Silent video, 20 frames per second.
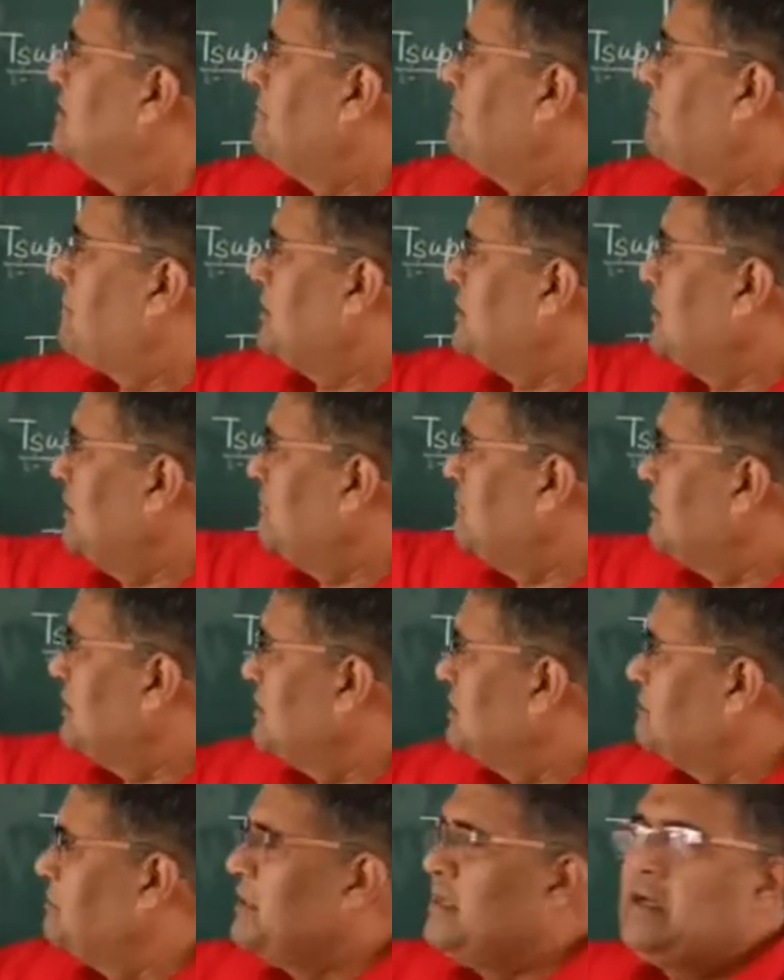The pressure which
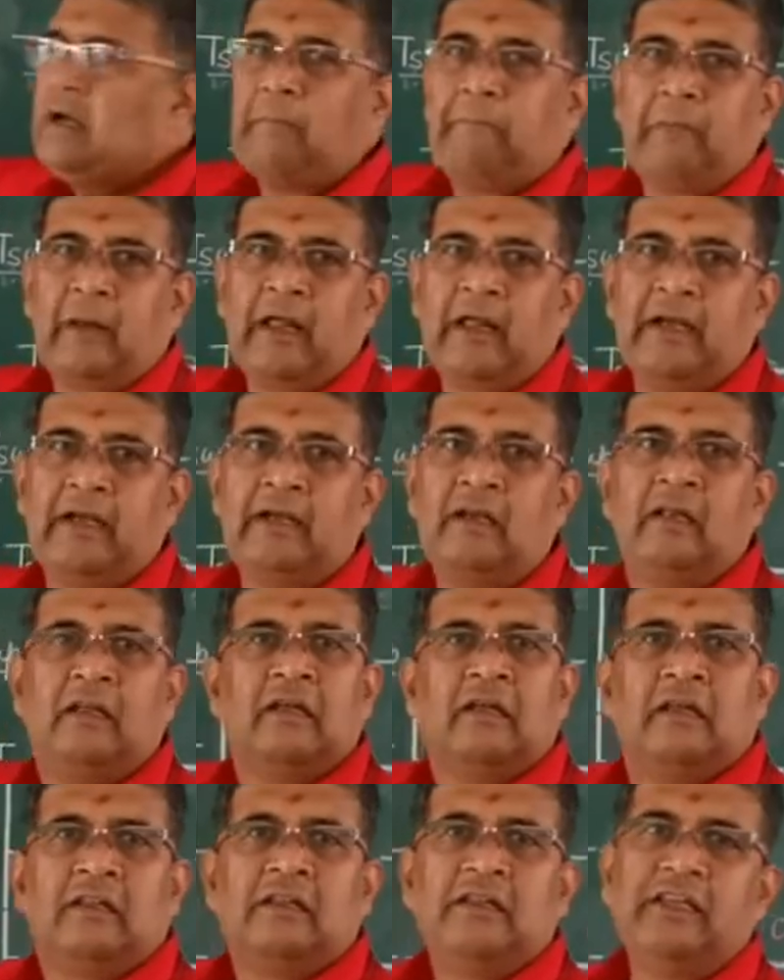is being
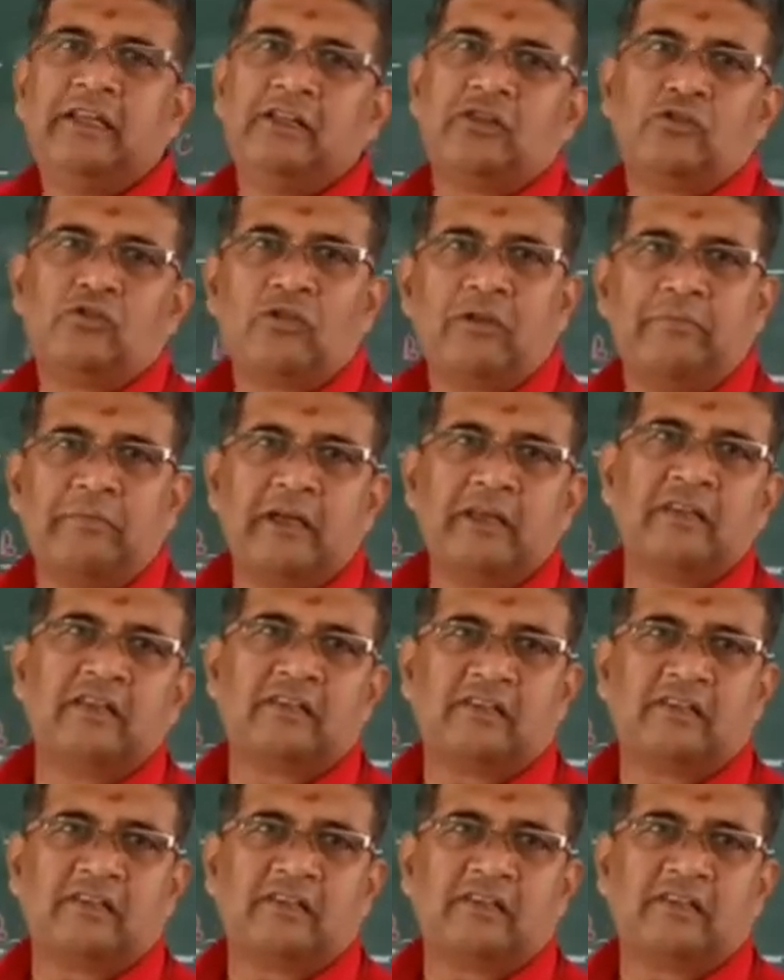applied needs to remain the